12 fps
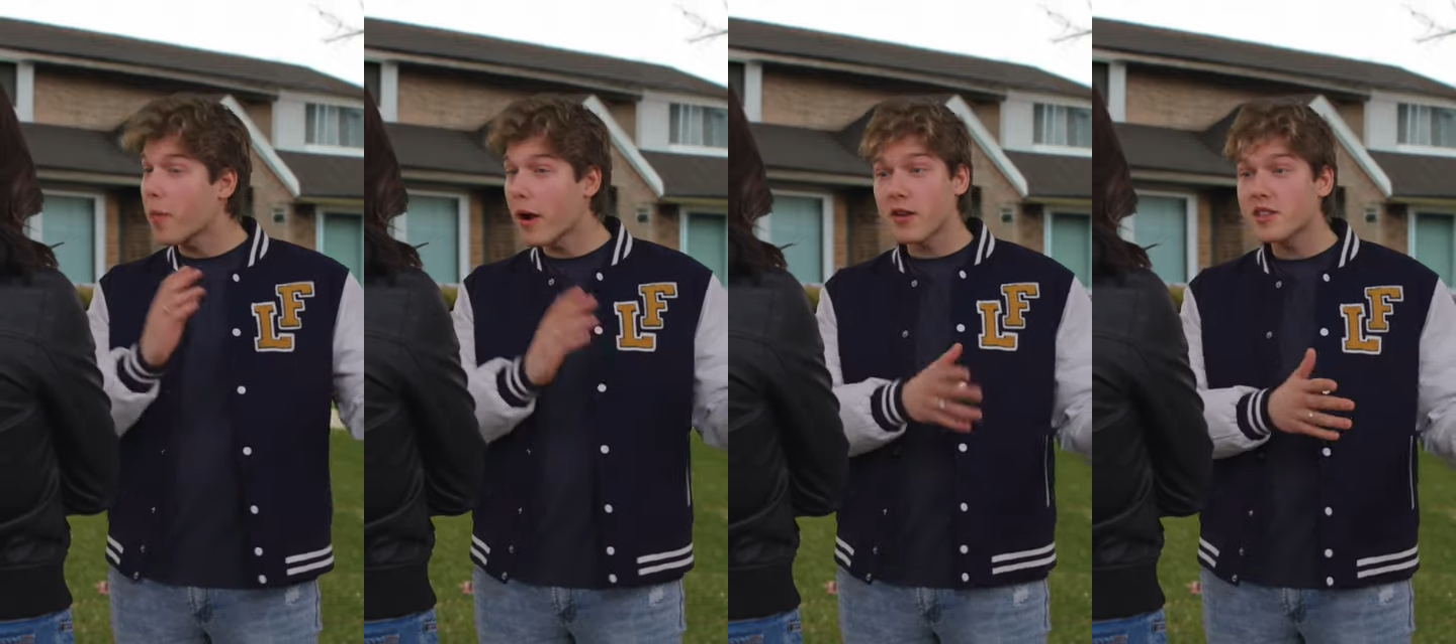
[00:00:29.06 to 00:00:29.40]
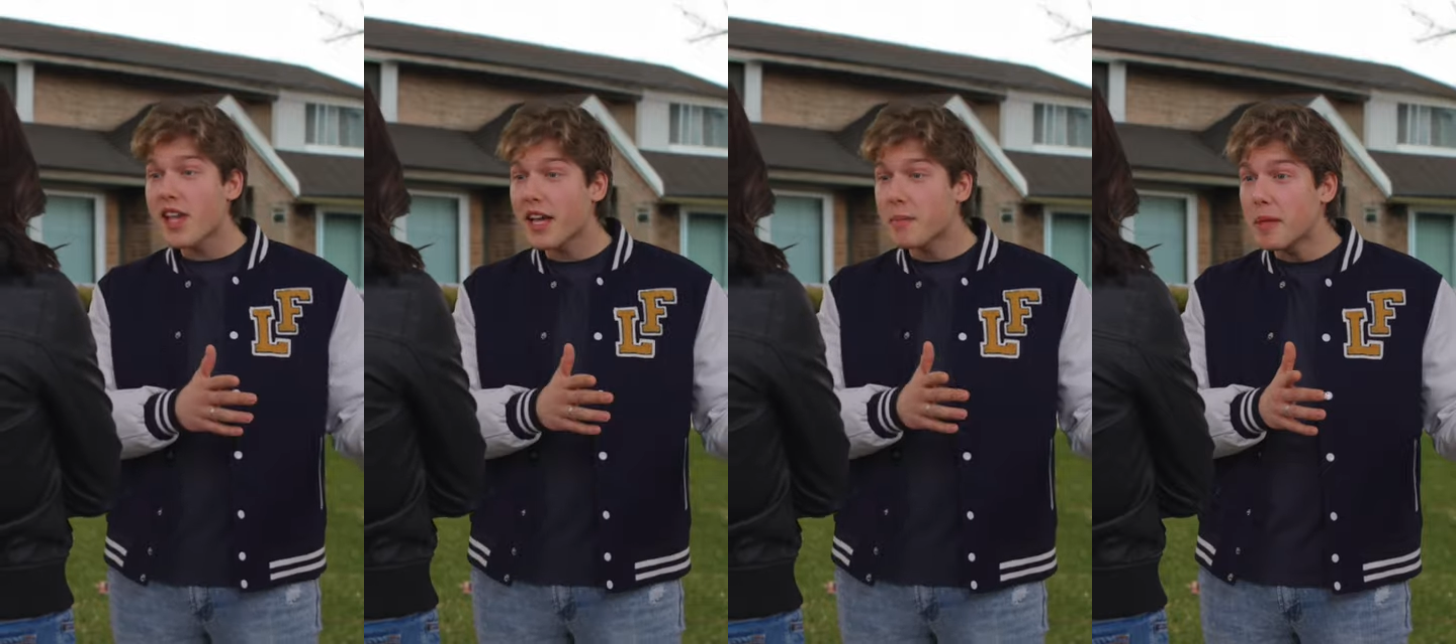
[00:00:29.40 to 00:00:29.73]
parents
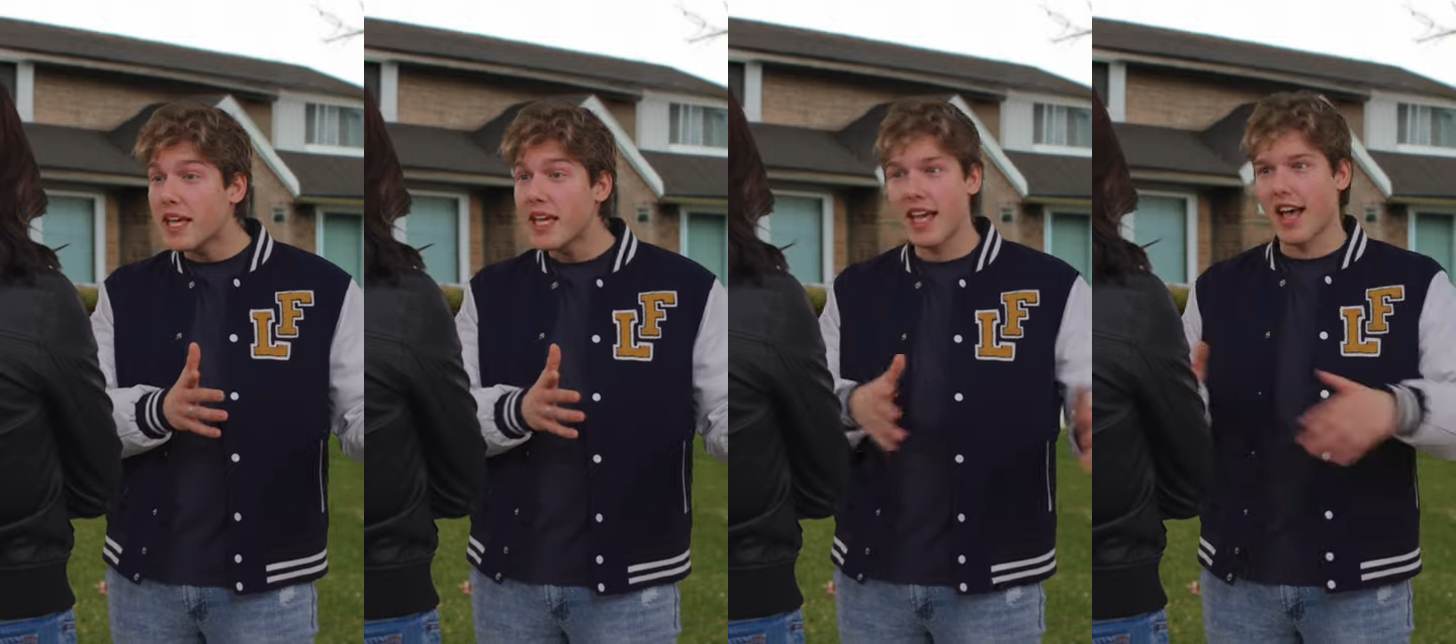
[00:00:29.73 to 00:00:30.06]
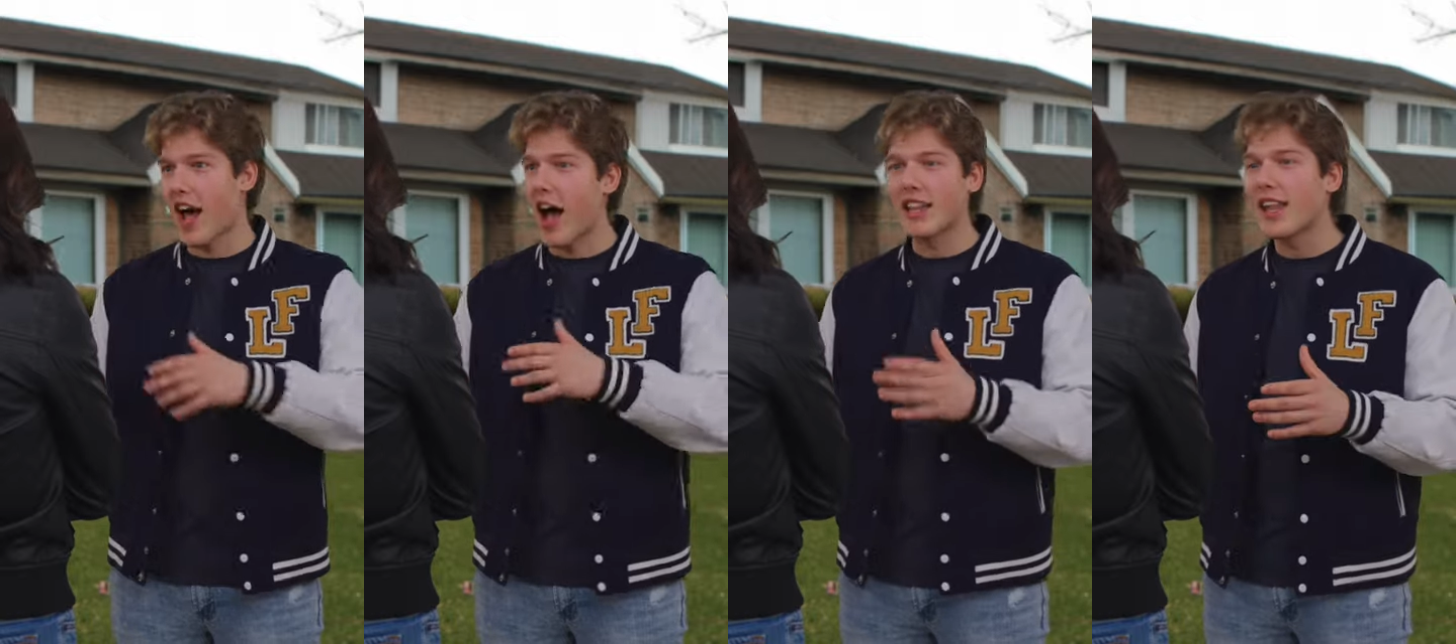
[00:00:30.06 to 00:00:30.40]
like me,
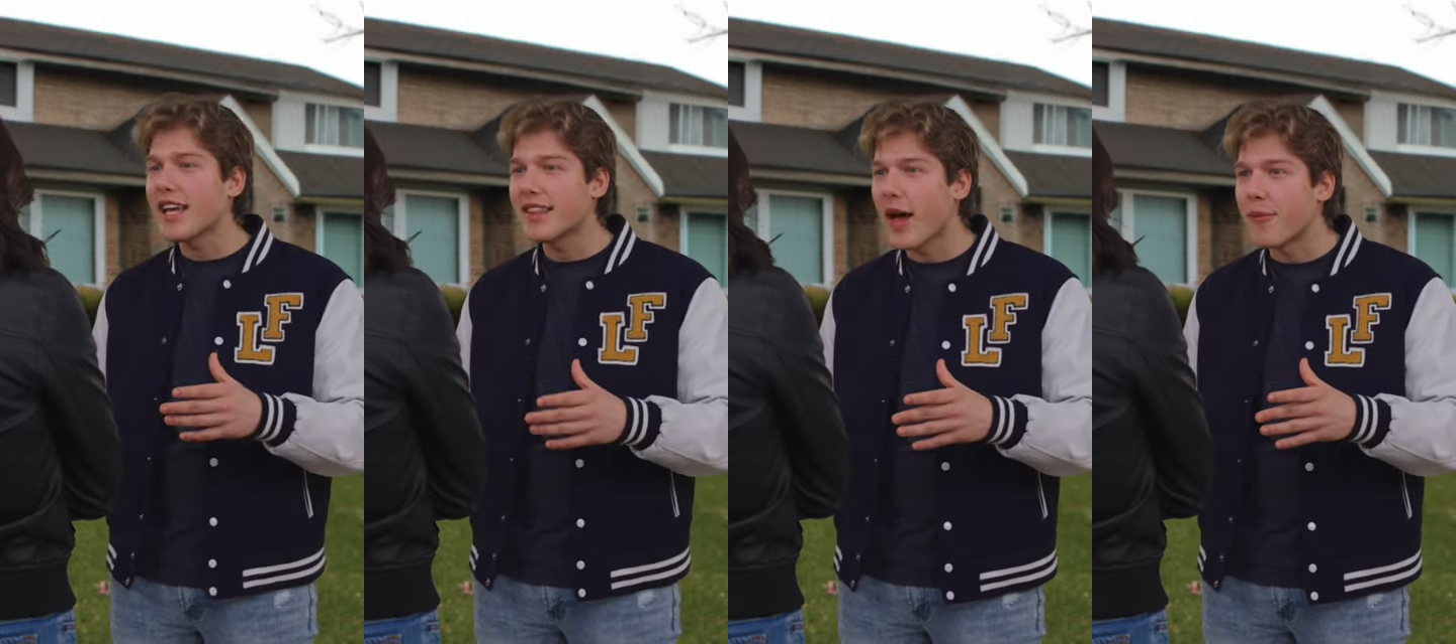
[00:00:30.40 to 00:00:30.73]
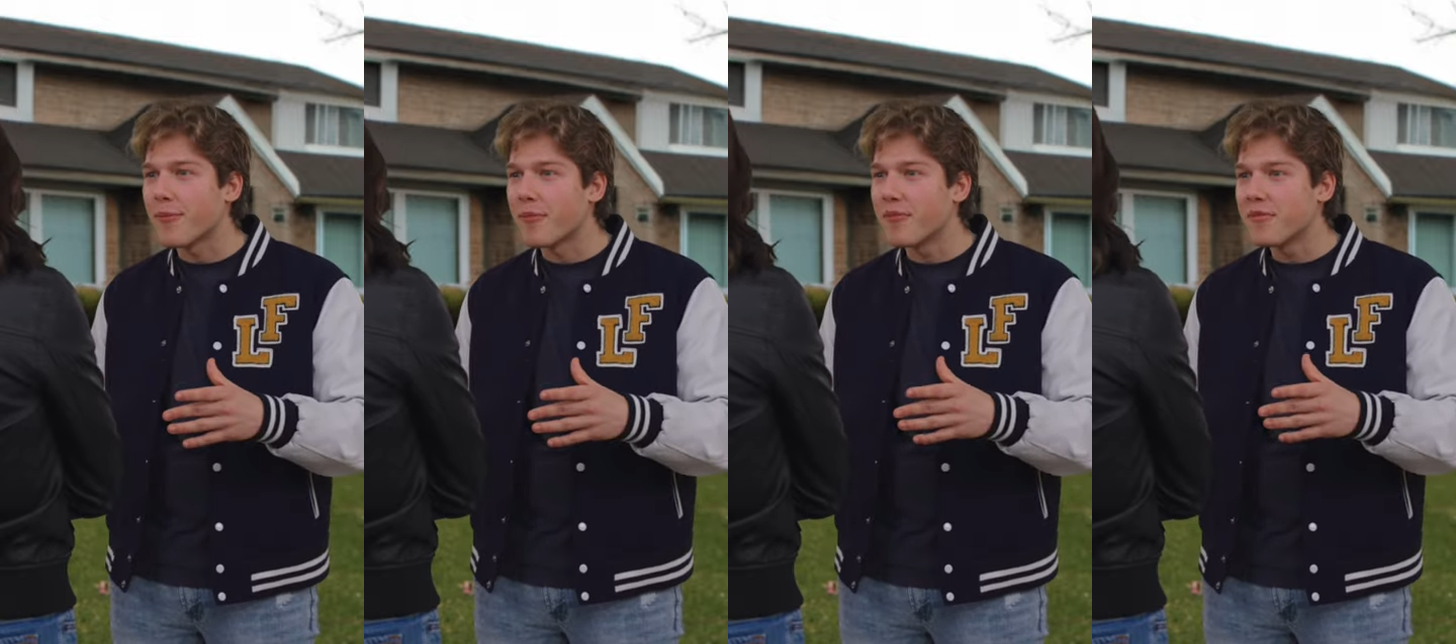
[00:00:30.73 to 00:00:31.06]
I like
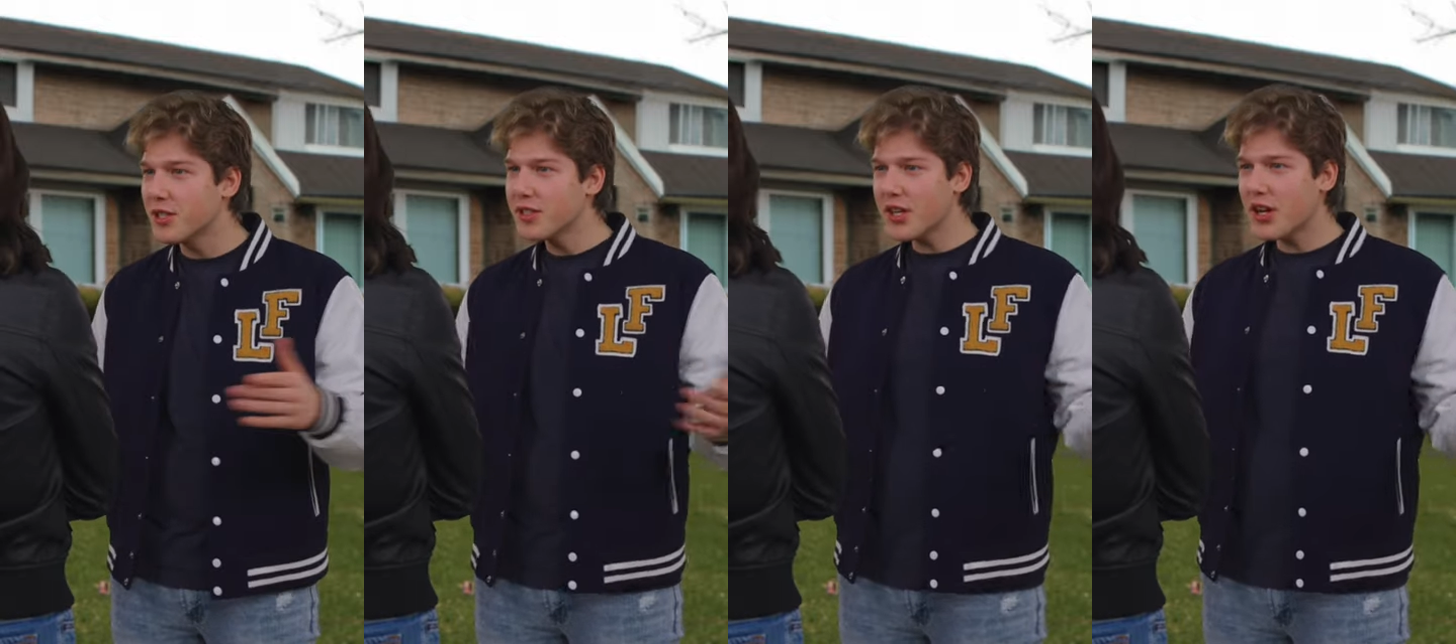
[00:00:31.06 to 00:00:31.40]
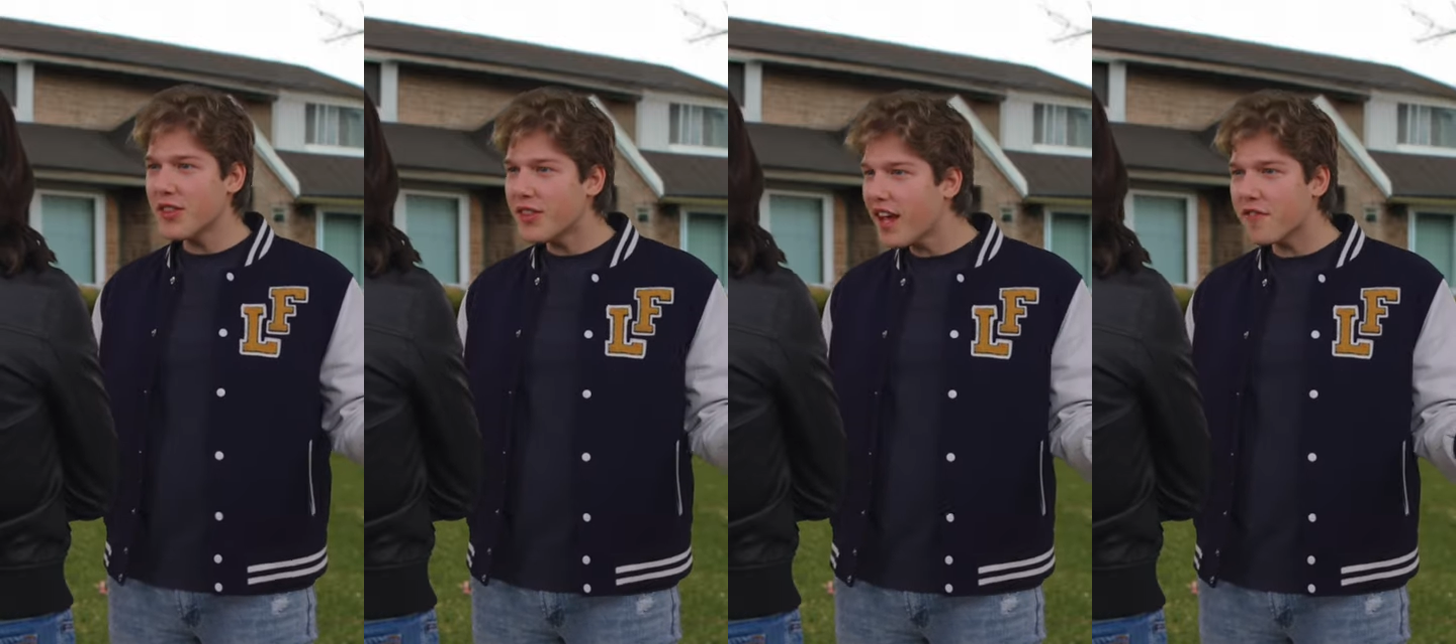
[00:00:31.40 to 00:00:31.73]
them. This is a
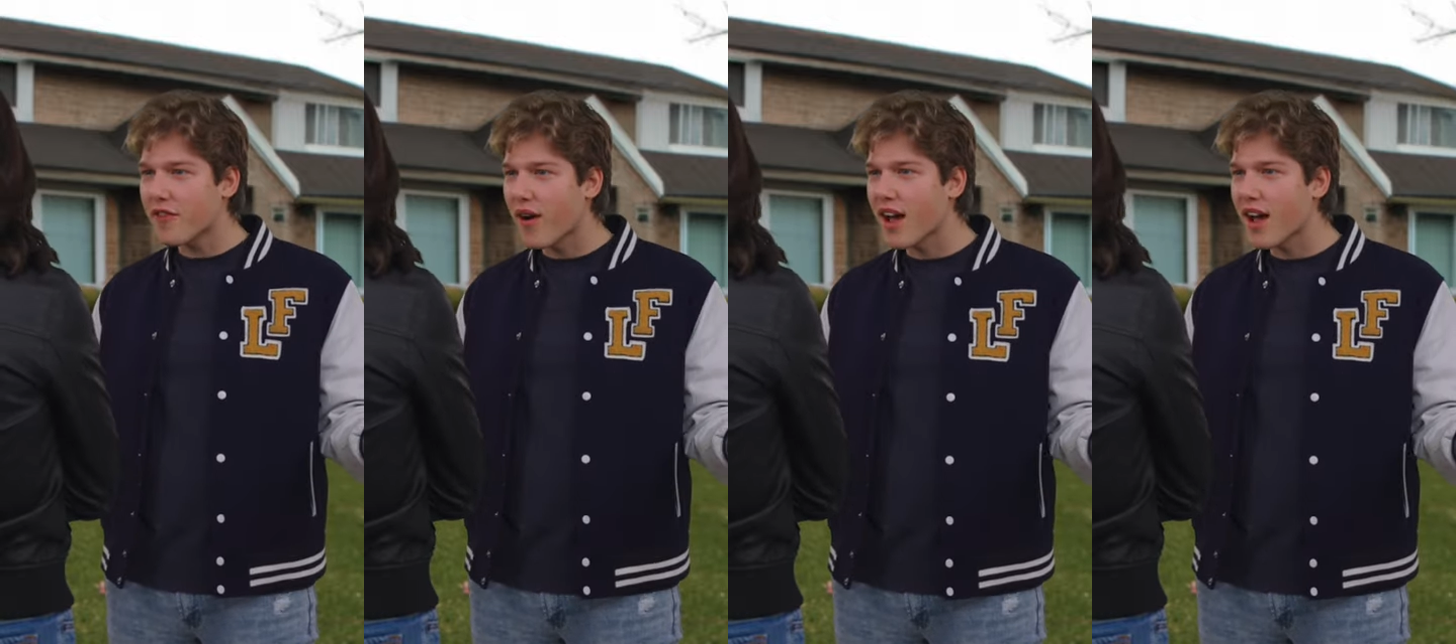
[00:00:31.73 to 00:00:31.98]
good thing for